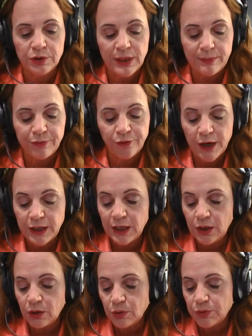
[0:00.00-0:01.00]
Deb
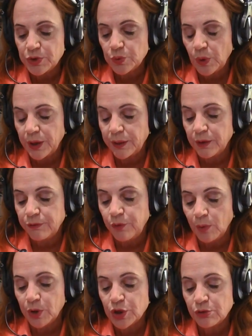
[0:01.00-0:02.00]
Frincke, who was one of the
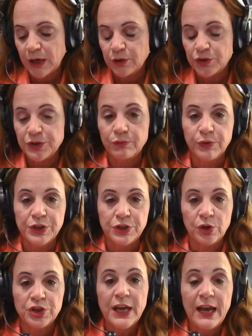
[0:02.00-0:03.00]
former directors of
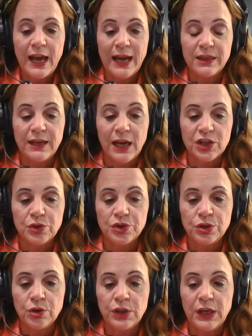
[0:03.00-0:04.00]
research at the National
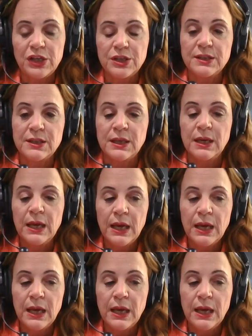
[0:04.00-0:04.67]
Security Agency,